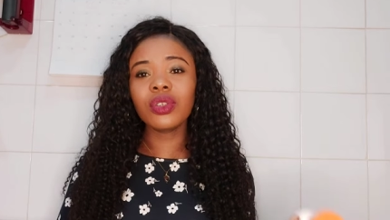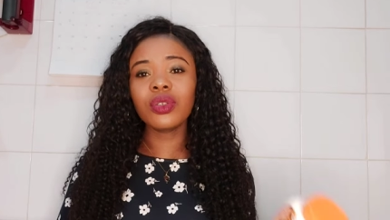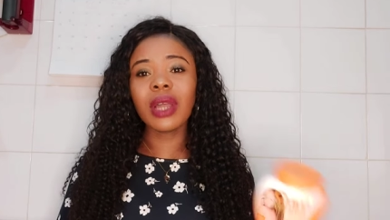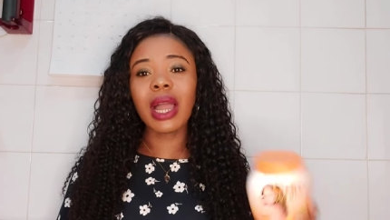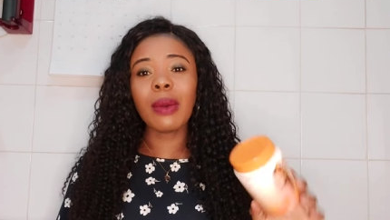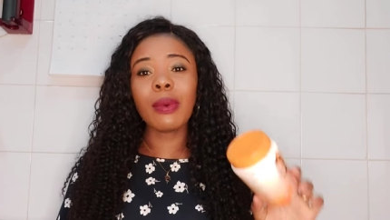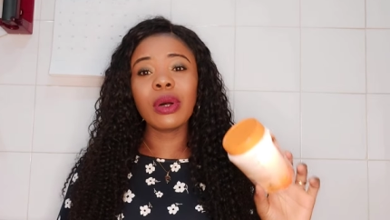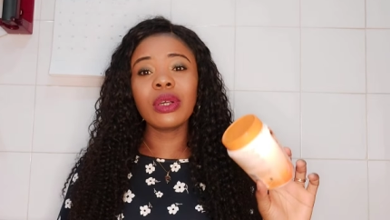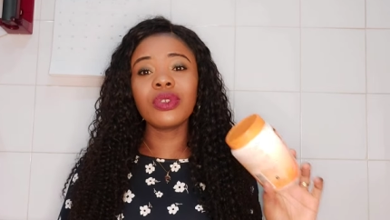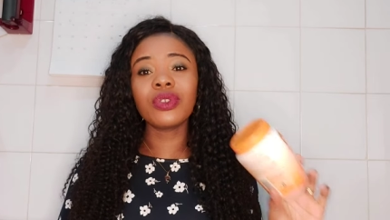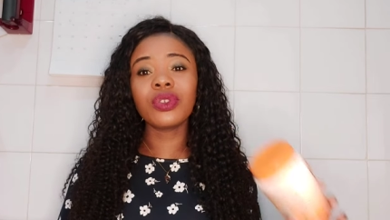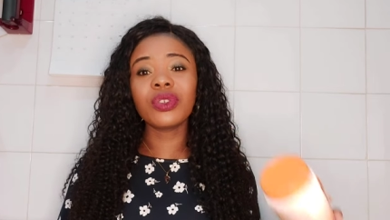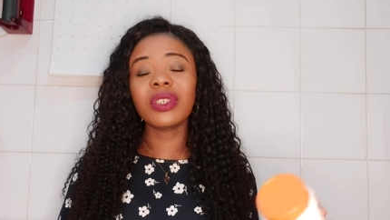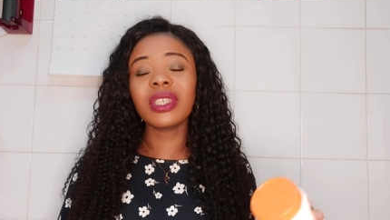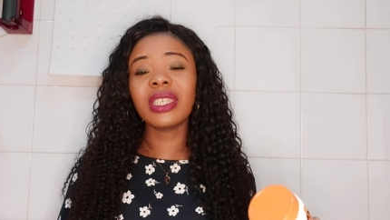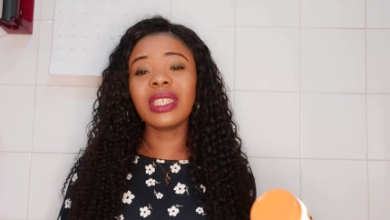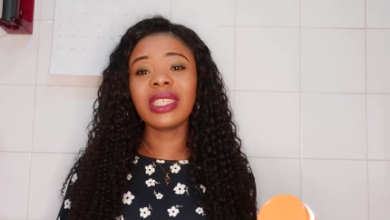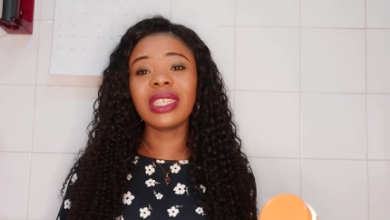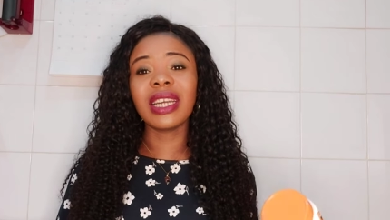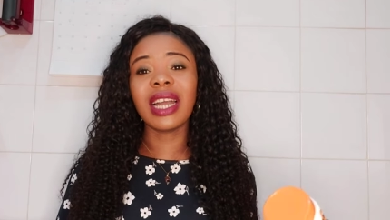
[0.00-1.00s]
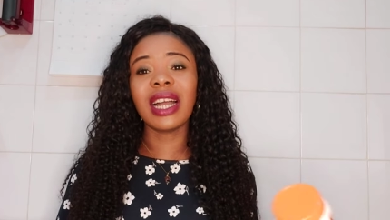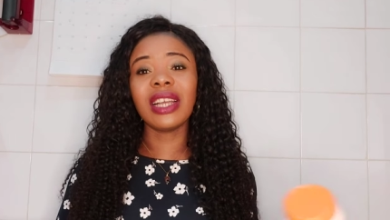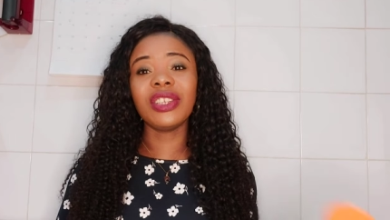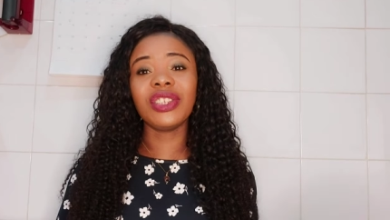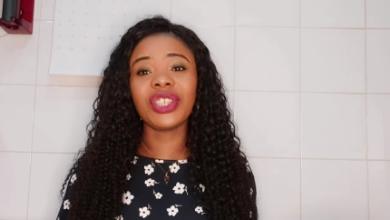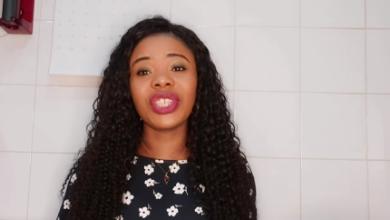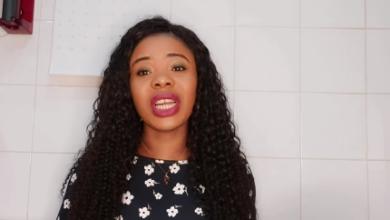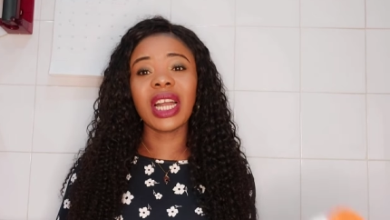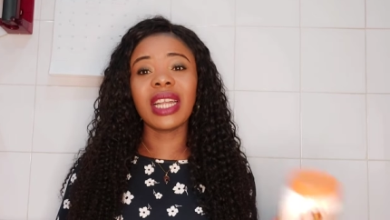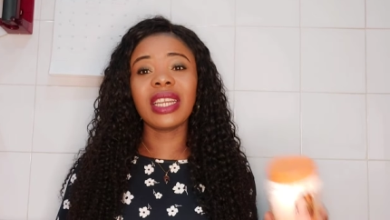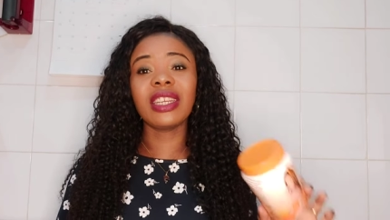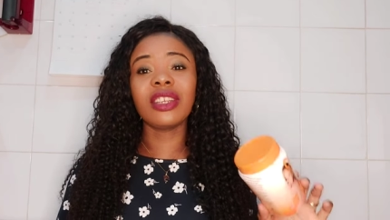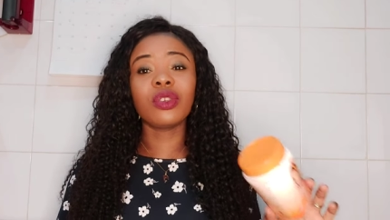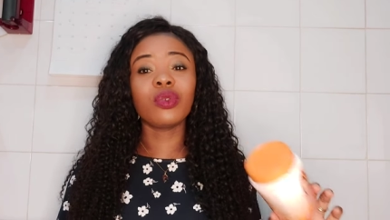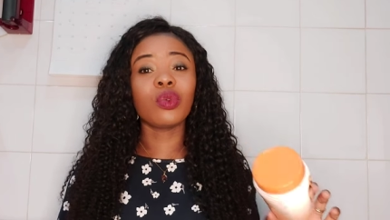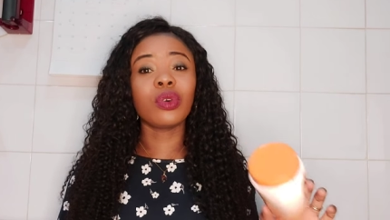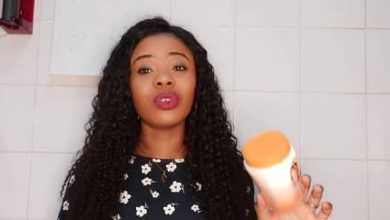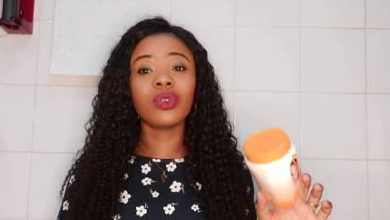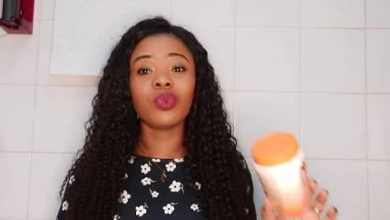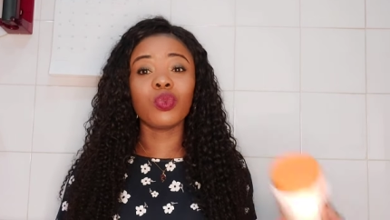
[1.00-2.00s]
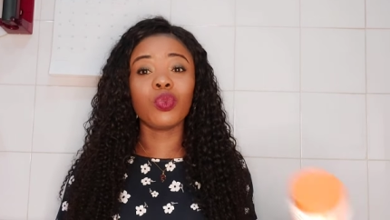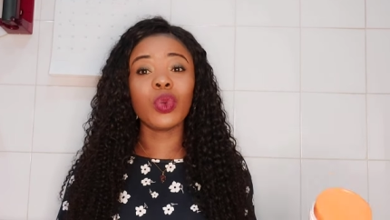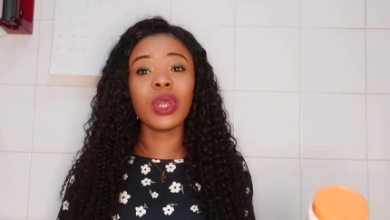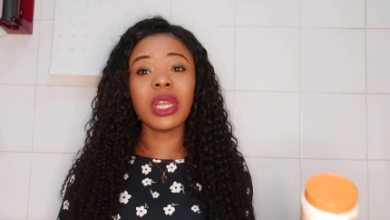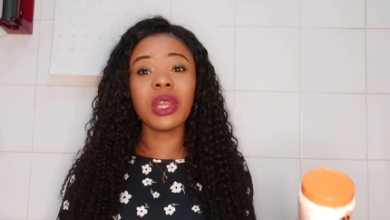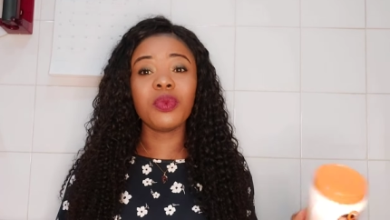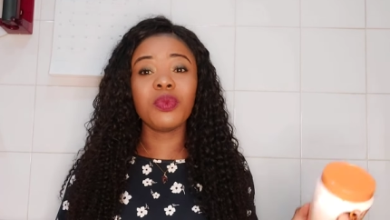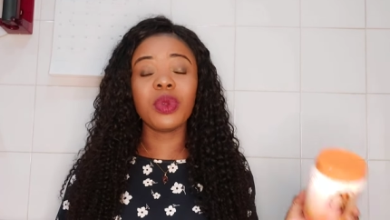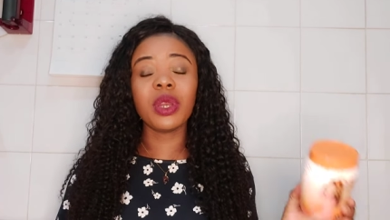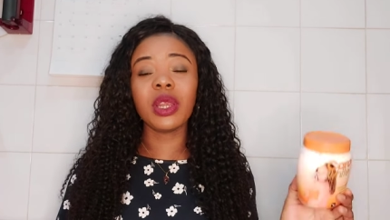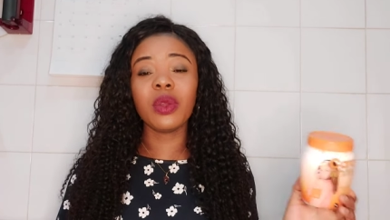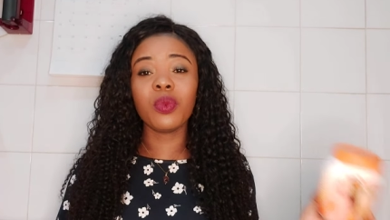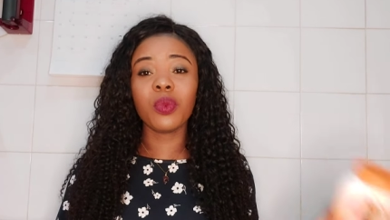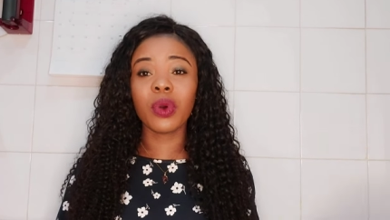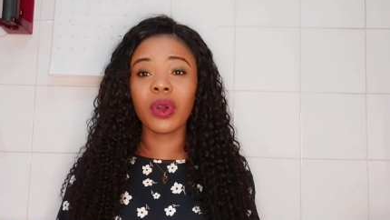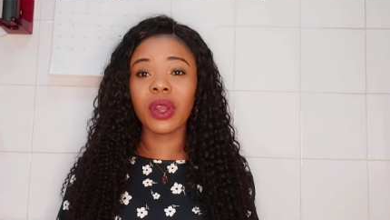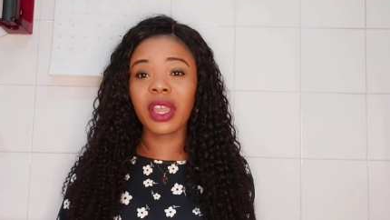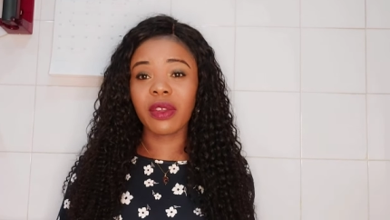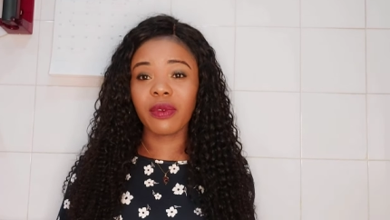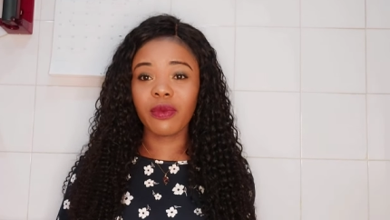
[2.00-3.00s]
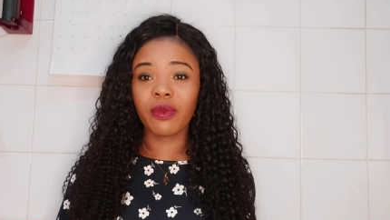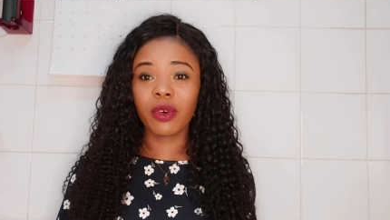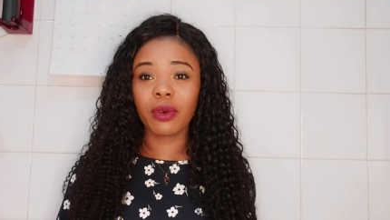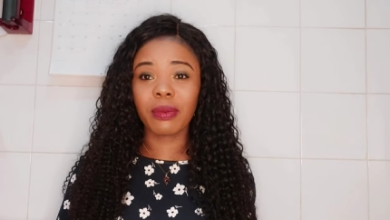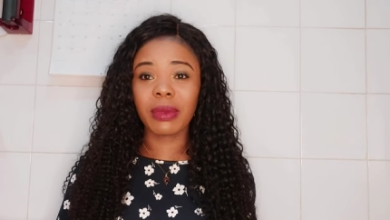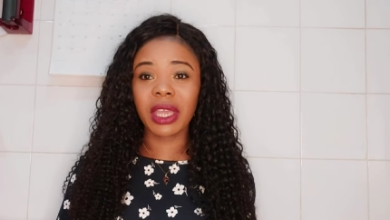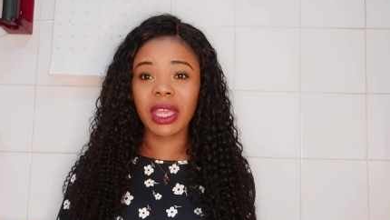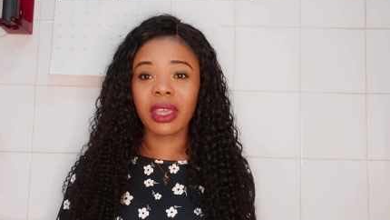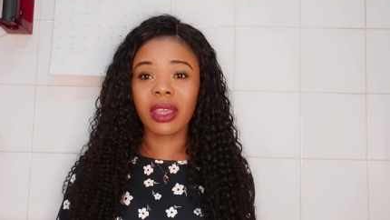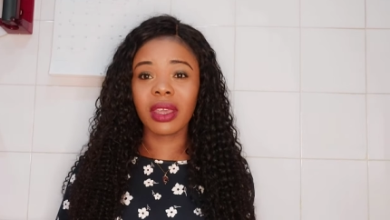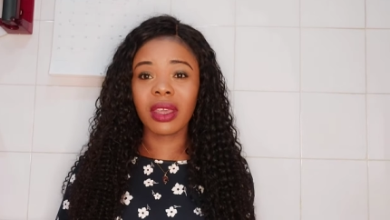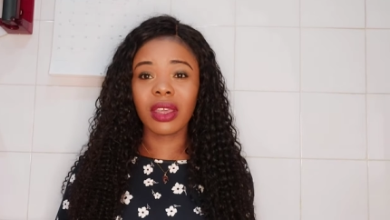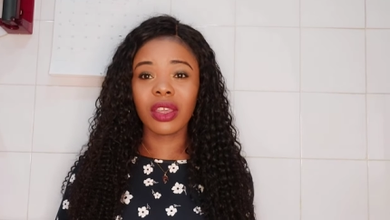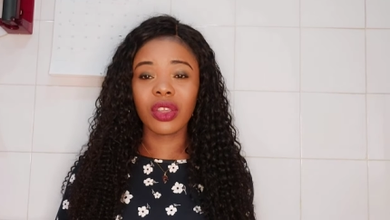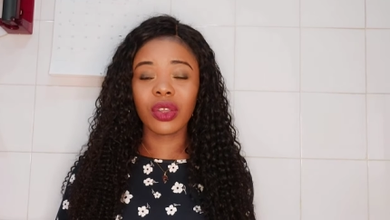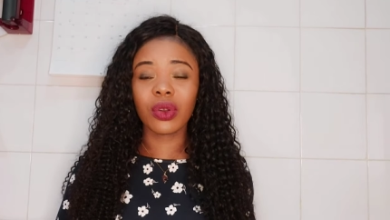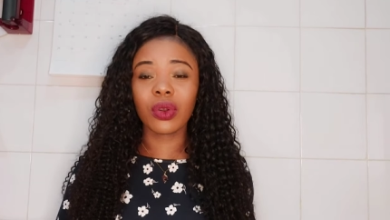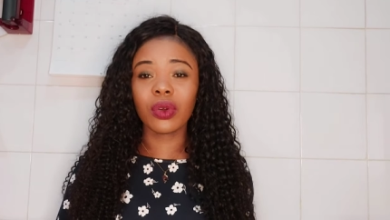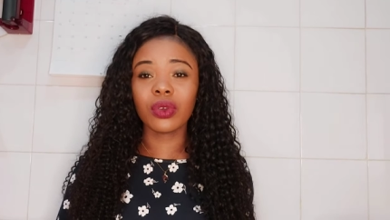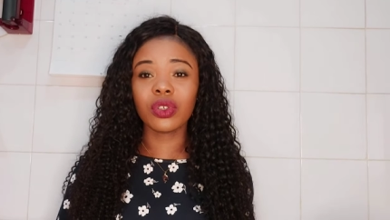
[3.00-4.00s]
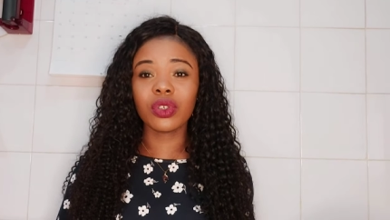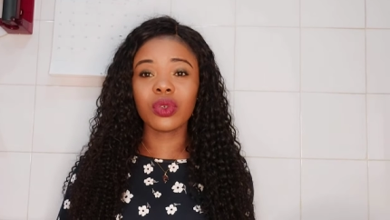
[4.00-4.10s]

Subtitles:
So I was using D&G, and it was really, really working for me, you know.